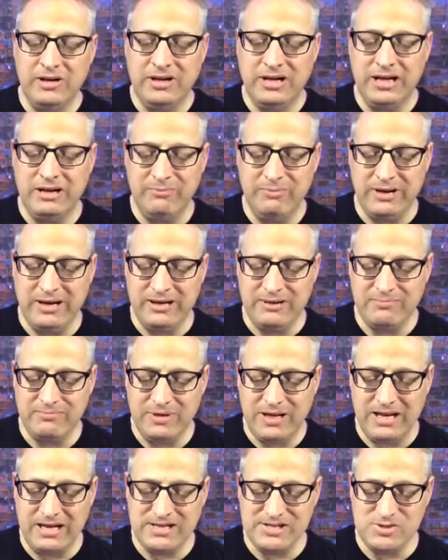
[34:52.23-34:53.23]
amen,
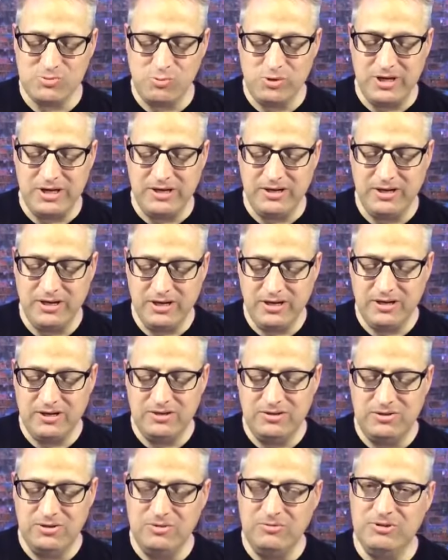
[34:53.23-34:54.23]
as we
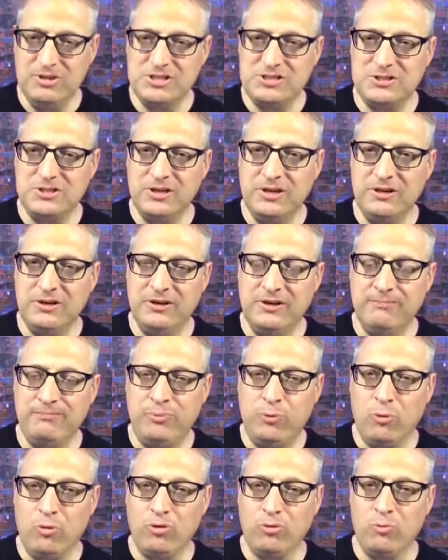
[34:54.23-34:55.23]
do this uh,
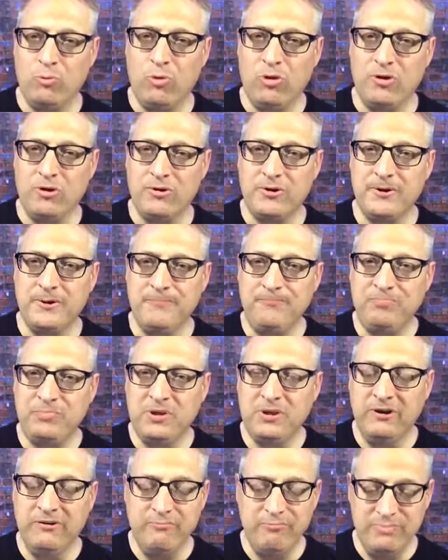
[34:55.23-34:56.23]
important work
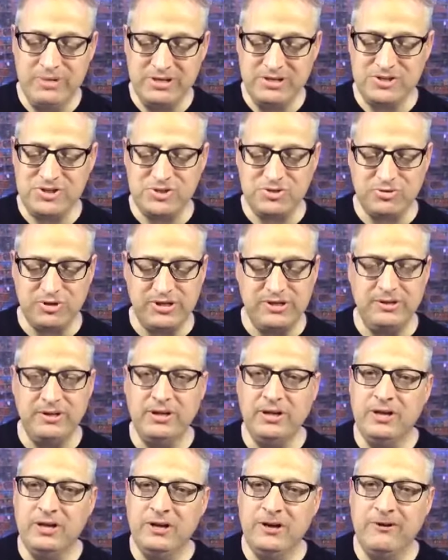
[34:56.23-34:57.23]
of ministry
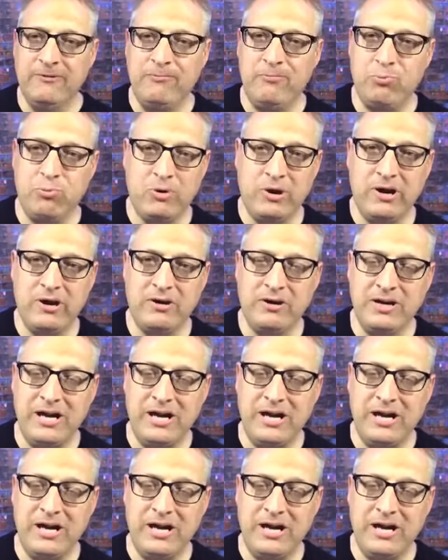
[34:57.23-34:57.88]
of prayer.